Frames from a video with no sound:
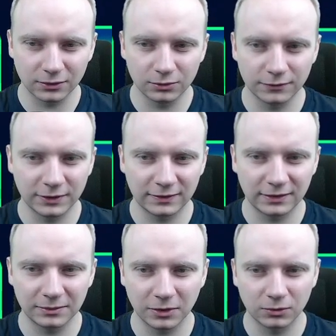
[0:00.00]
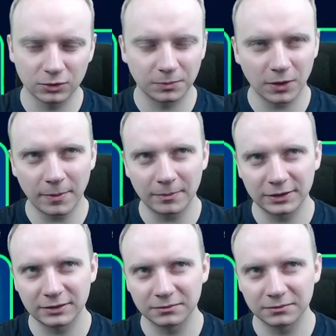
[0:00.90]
with this team would probably